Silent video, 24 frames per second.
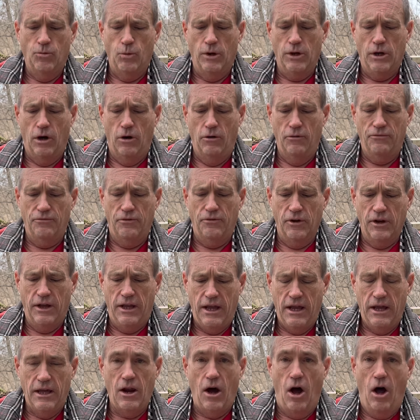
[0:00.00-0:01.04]
we're going to
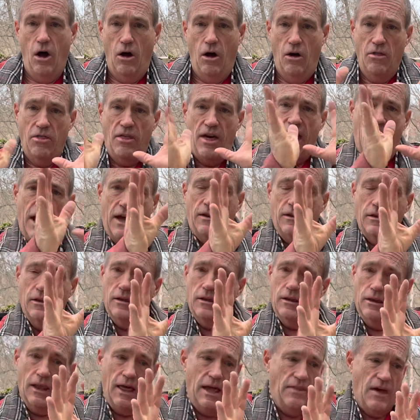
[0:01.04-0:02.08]
forget all that
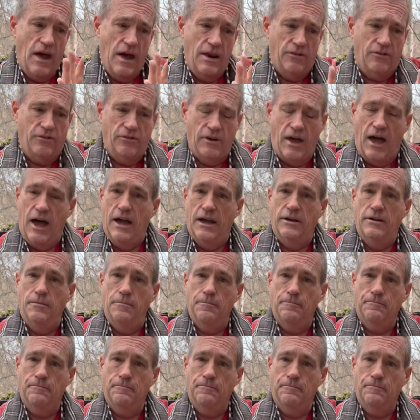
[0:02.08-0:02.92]
and lay that aside.